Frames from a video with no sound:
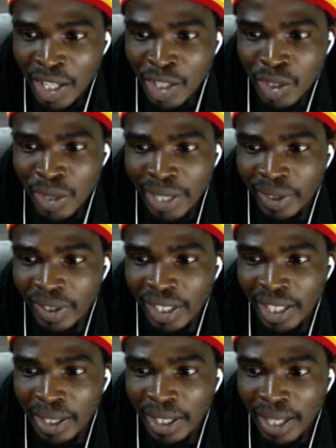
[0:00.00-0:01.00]
So I don't
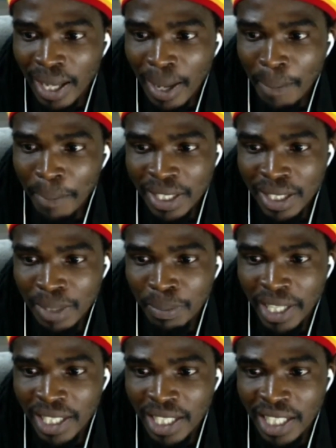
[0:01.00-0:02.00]
really
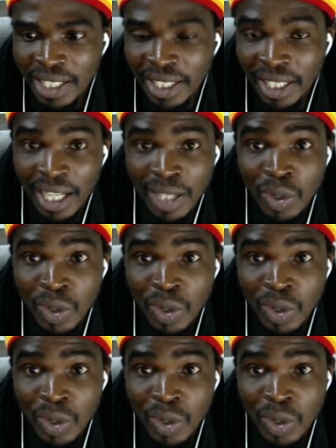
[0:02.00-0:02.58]
participate in the class.